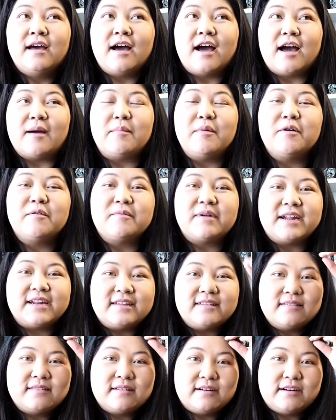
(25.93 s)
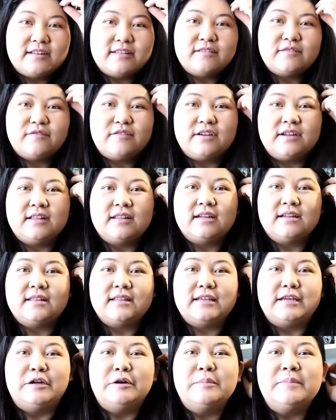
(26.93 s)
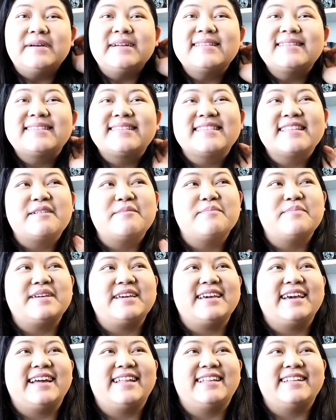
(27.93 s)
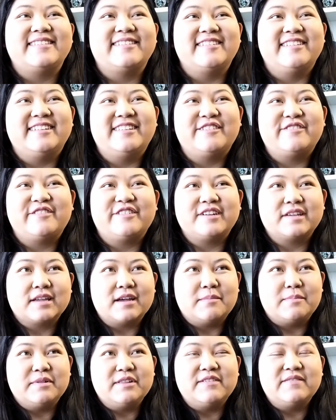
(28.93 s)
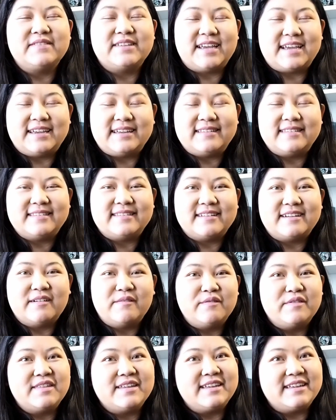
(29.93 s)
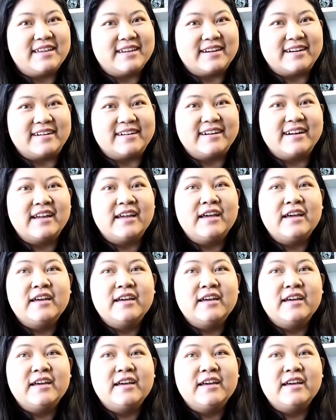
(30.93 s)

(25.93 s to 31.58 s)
I'm already starting to feel a little bit slumpy, and it's only the first couple of days of the year,